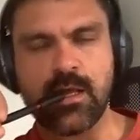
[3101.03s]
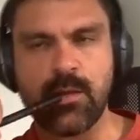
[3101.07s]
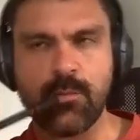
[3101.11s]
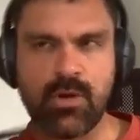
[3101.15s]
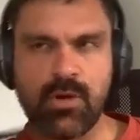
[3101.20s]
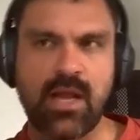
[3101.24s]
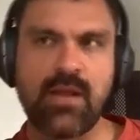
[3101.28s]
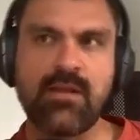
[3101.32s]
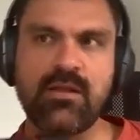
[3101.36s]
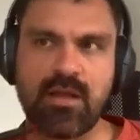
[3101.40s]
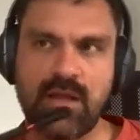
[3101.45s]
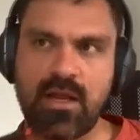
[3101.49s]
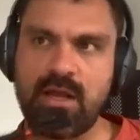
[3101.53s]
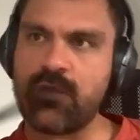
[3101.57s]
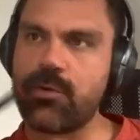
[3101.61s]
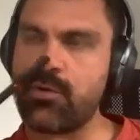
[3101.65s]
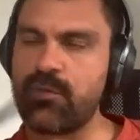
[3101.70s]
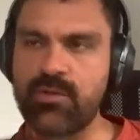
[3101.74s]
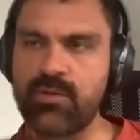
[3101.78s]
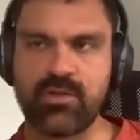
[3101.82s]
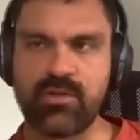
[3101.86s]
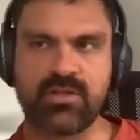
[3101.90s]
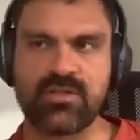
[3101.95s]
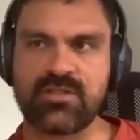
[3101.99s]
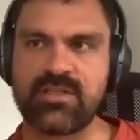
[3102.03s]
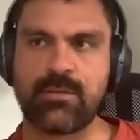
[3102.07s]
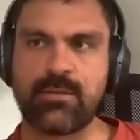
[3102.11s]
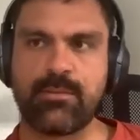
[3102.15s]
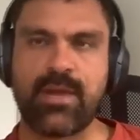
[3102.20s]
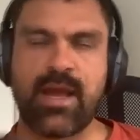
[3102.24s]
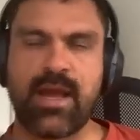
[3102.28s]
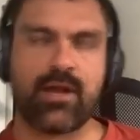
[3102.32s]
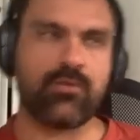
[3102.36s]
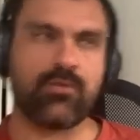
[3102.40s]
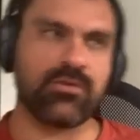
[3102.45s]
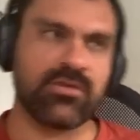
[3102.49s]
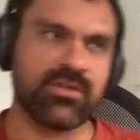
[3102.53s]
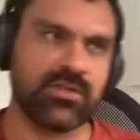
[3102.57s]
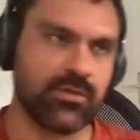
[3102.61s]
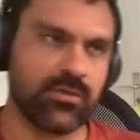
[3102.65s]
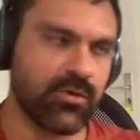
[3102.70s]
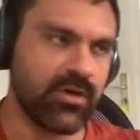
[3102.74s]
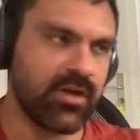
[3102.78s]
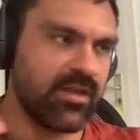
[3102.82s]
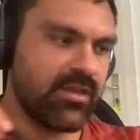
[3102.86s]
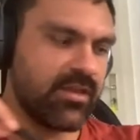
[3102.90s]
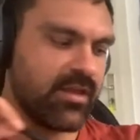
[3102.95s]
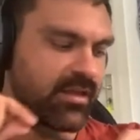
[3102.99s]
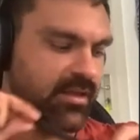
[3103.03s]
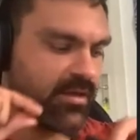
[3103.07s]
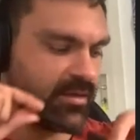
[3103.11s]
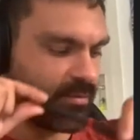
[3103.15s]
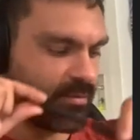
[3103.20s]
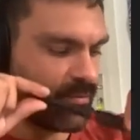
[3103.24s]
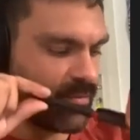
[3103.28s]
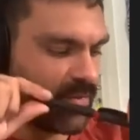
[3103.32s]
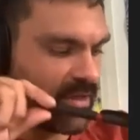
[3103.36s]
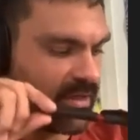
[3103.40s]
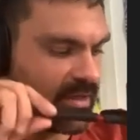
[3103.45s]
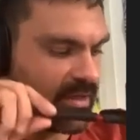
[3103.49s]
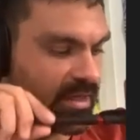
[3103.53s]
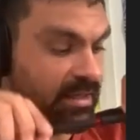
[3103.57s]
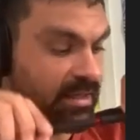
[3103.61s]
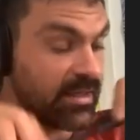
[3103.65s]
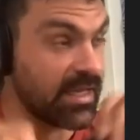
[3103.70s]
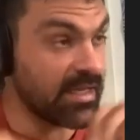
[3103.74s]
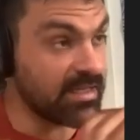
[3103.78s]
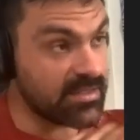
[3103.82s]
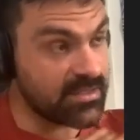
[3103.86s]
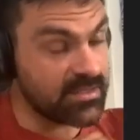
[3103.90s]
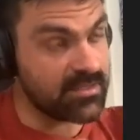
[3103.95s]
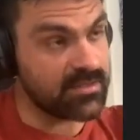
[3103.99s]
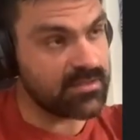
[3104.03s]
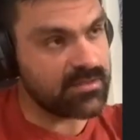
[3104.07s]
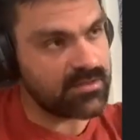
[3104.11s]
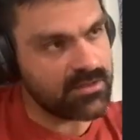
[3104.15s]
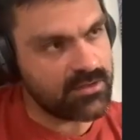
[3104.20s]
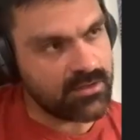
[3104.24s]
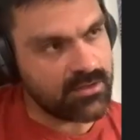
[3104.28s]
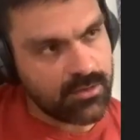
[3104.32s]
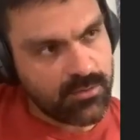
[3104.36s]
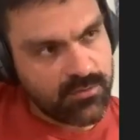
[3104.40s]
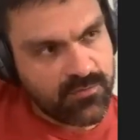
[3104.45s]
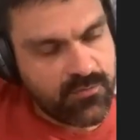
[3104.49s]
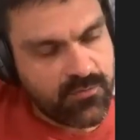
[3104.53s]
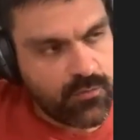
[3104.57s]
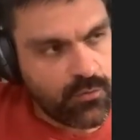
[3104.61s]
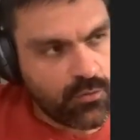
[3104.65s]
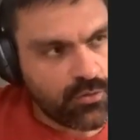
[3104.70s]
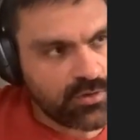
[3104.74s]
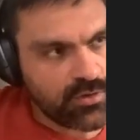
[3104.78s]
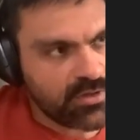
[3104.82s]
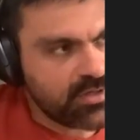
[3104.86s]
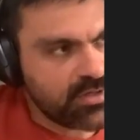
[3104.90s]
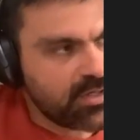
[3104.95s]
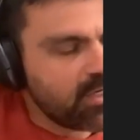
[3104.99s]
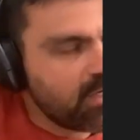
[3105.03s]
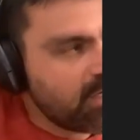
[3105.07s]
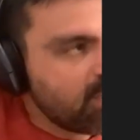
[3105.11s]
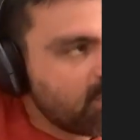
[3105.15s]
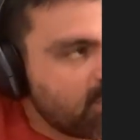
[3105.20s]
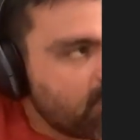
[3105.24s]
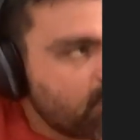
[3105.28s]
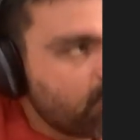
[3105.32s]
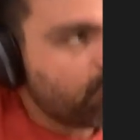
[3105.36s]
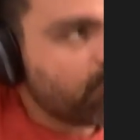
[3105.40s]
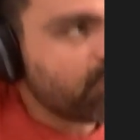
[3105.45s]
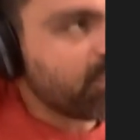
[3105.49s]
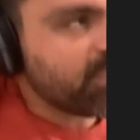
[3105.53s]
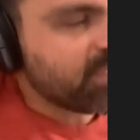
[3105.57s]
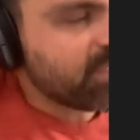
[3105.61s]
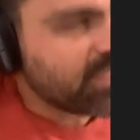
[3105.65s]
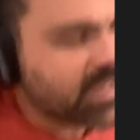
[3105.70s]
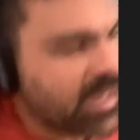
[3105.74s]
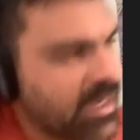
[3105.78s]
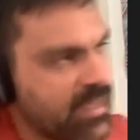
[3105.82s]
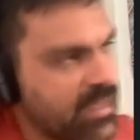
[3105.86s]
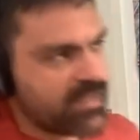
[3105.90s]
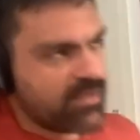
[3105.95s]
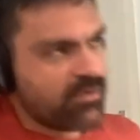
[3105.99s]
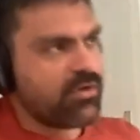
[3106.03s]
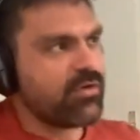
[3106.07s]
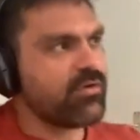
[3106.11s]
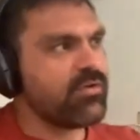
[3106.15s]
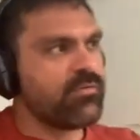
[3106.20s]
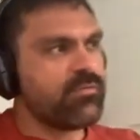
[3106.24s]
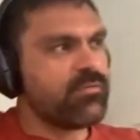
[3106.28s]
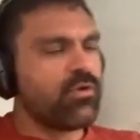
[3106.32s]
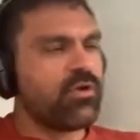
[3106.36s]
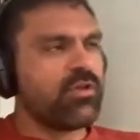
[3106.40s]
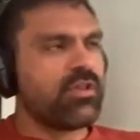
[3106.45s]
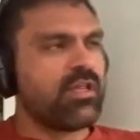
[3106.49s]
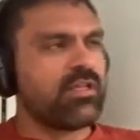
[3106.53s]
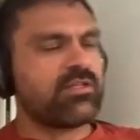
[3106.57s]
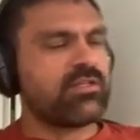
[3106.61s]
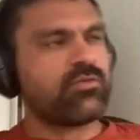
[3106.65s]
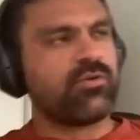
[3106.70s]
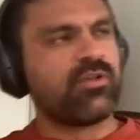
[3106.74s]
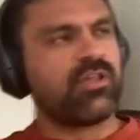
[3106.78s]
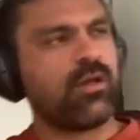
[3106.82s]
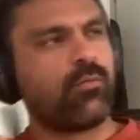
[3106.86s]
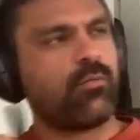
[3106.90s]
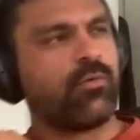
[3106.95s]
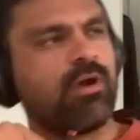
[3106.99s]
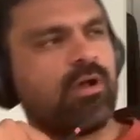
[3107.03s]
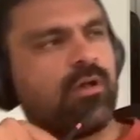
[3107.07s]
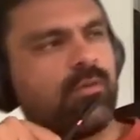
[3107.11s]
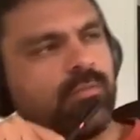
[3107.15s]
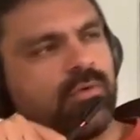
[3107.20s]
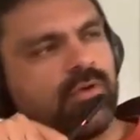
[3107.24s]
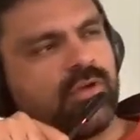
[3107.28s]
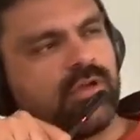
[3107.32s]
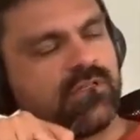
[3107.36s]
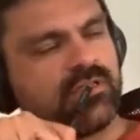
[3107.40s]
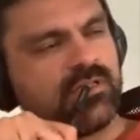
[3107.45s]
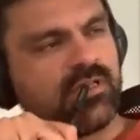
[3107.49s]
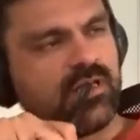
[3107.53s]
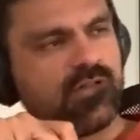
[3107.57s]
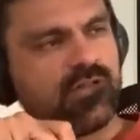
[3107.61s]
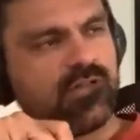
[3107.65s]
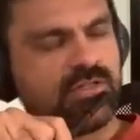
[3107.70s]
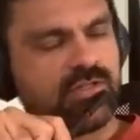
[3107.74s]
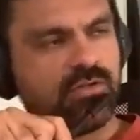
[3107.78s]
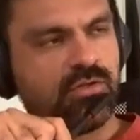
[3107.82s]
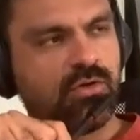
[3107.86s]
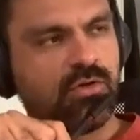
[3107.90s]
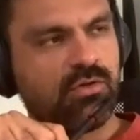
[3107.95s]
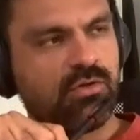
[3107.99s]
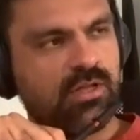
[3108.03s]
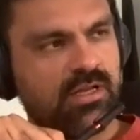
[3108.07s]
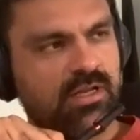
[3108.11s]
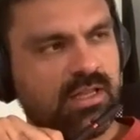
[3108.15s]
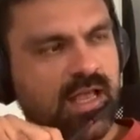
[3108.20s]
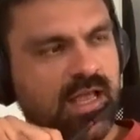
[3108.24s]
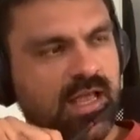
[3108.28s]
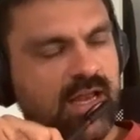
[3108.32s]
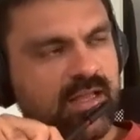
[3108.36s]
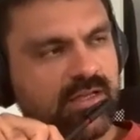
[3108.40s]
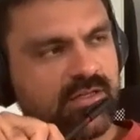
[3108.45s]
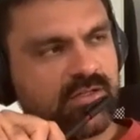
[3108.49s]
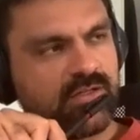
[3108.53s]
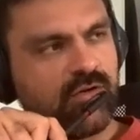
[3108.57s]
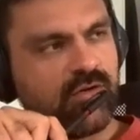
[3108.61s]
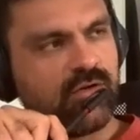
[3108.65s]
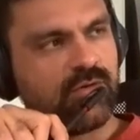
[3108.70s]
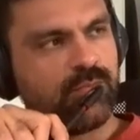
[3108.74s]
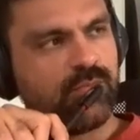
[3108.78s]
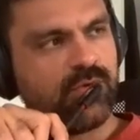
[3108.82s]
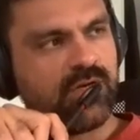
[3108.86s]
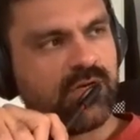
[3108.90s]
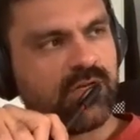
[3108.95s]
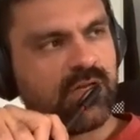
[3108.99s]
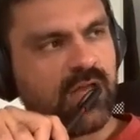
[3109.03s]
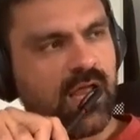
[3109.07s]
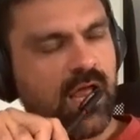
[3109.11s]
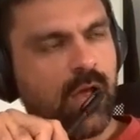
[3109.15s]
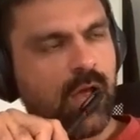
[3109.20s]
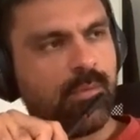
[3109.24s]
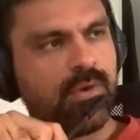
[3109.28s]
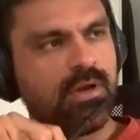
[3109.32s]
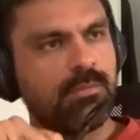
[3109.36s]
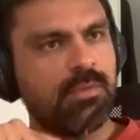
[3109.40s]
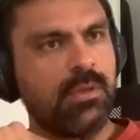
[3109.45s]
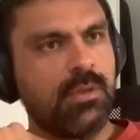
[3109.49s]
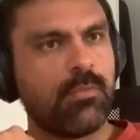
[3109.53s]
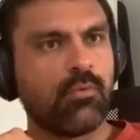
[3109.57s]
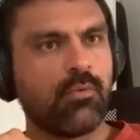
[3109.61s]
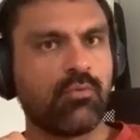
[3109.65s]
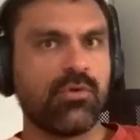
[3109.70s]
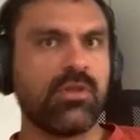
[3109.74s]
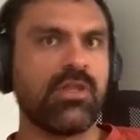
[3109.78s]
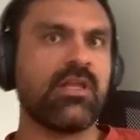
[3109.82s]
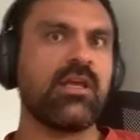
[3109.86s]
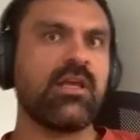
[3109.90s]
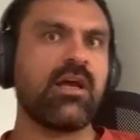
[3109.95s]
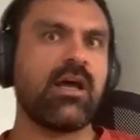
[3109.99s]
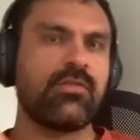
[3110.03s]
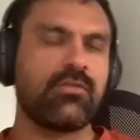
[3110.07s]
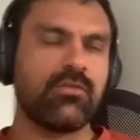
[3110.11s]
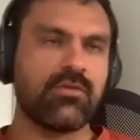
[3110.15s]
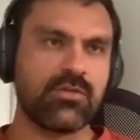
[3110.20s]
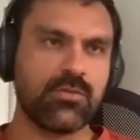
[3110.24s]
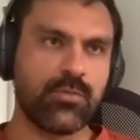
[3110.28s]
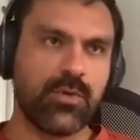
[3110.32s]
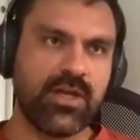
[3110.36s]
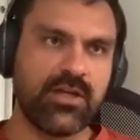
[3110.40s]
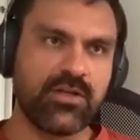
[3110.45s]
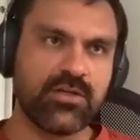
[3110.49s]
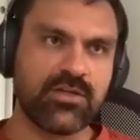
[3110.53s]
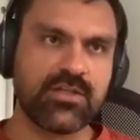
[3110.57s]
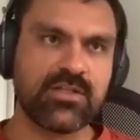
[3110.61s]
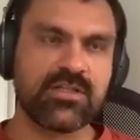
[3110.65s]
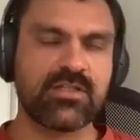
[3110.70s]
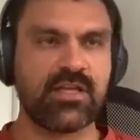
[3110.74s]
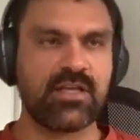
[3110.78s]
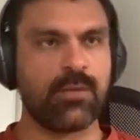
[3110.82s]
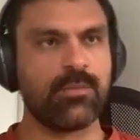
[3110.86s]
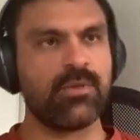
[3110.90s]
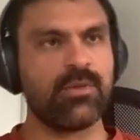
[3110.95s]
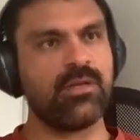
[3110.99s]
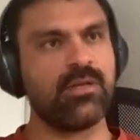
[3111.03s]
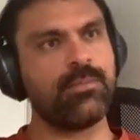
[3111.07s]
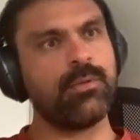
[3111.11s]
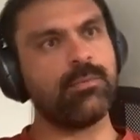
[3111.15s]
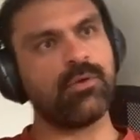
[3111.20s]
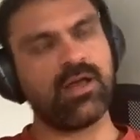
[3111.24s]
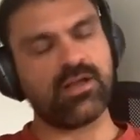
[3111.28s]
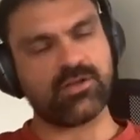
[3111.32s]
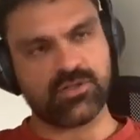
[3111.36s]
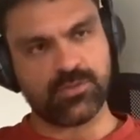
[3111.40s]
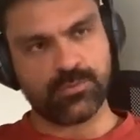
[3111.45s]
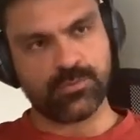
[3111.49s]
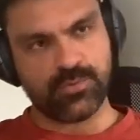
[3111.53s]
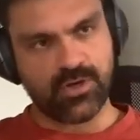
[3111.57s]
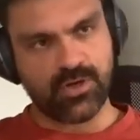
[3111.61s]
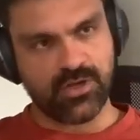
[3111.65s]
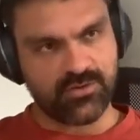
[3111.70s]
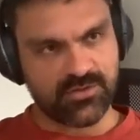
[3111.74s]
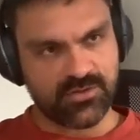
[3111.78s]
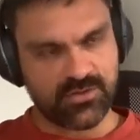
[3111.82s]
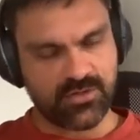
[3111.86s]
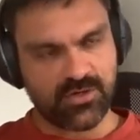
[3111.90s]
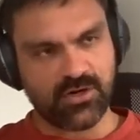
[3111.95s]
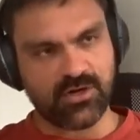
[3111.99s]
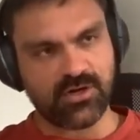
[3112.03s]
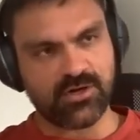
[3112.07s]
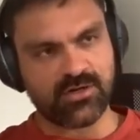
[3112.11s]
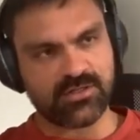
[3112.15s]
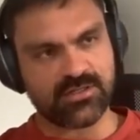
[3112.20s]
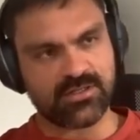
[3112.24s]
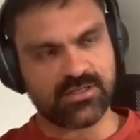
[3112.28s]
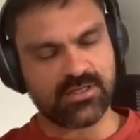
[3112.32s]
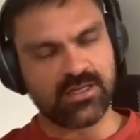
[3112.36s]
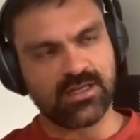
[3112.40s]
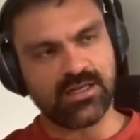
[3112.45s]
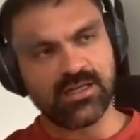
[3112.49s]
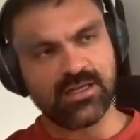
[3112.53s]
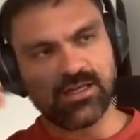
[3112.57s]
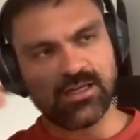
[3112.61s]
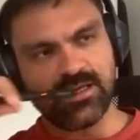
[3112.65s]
But I agree with you. It's not a macro story. I think unless Ford really did. I don't even know that story that well because I just know that anecdote. But how many people really got those wages? How many people actually bought those cars?